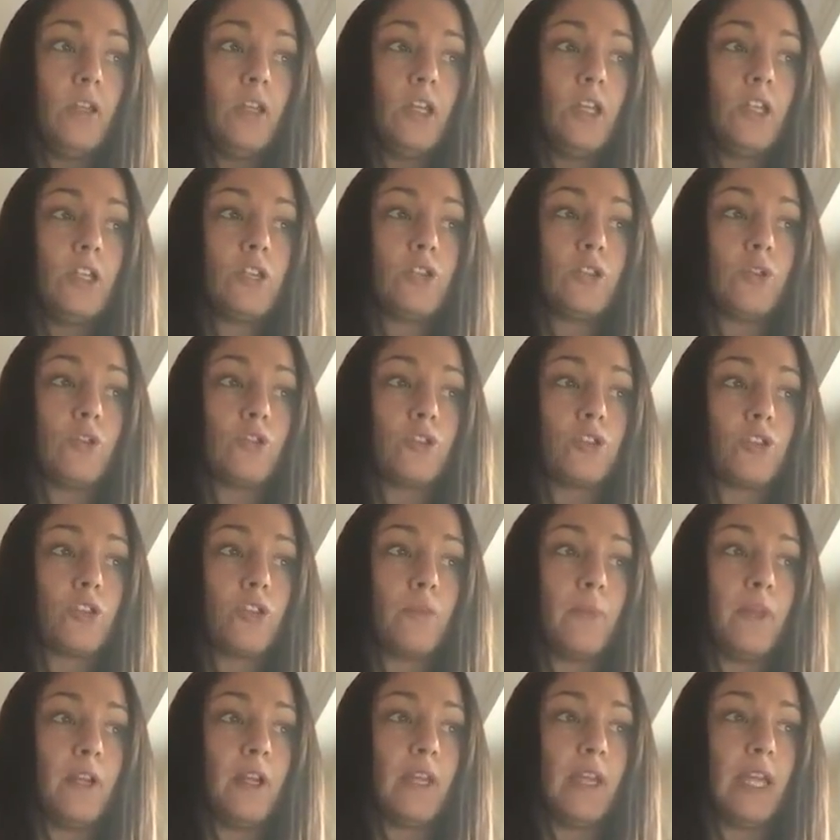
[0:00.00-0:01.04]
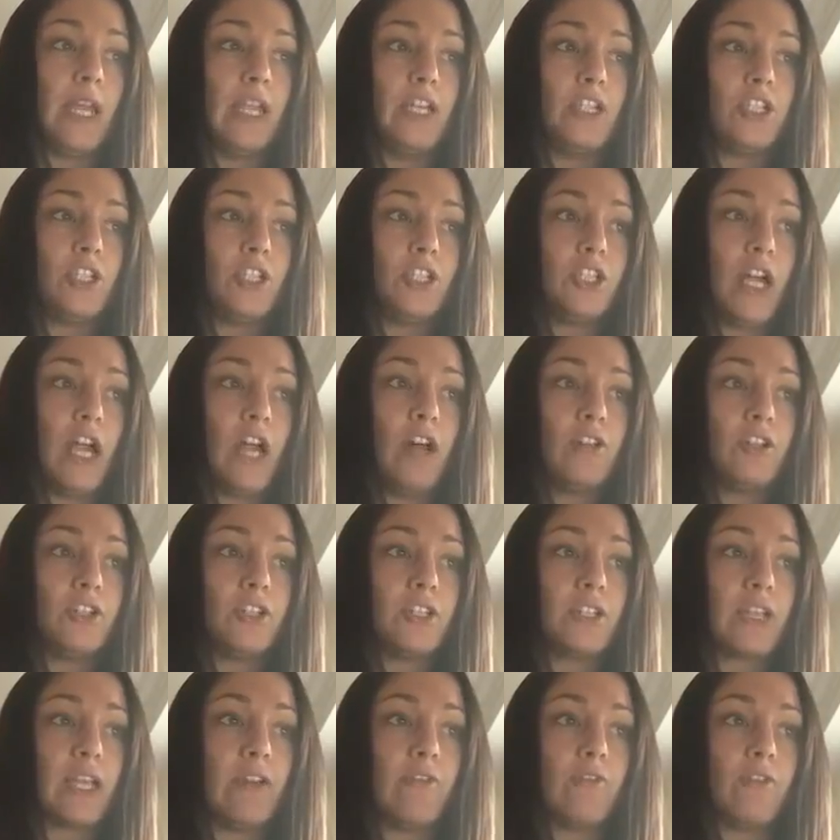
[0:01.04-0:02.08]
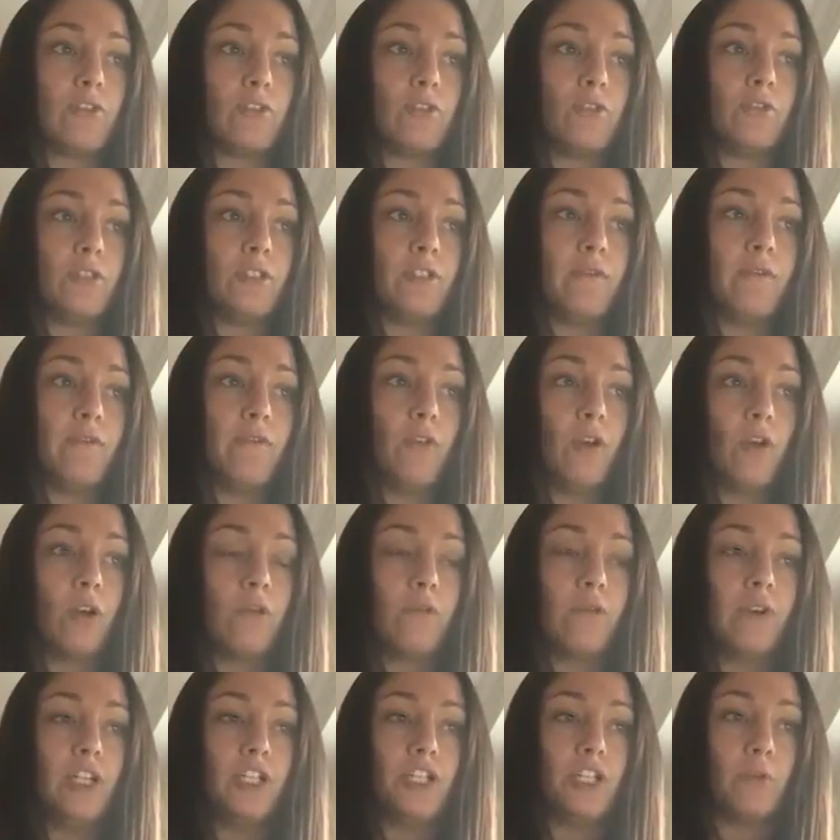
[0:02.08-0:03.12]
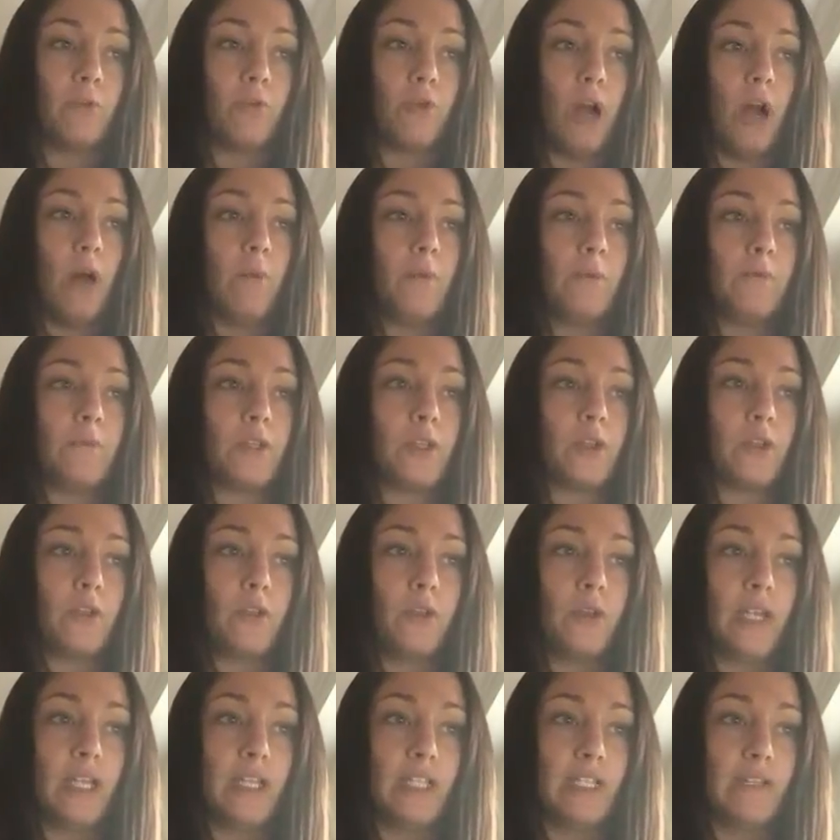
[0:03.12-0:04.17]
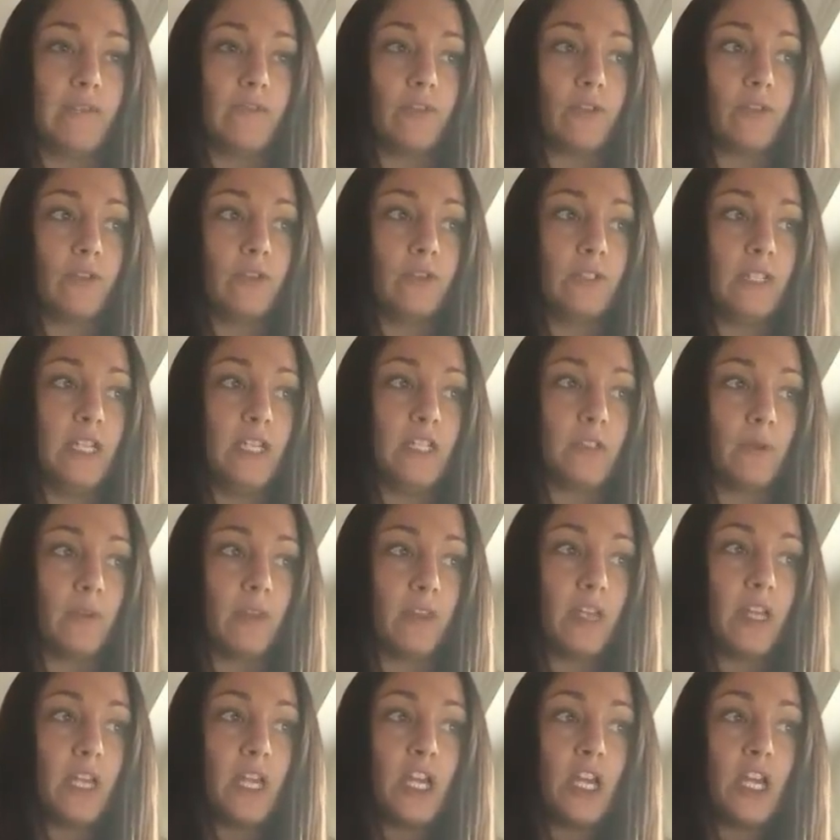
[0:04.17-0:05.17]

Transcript: Social communication challenges can result in far-reaching problems, including difficulties with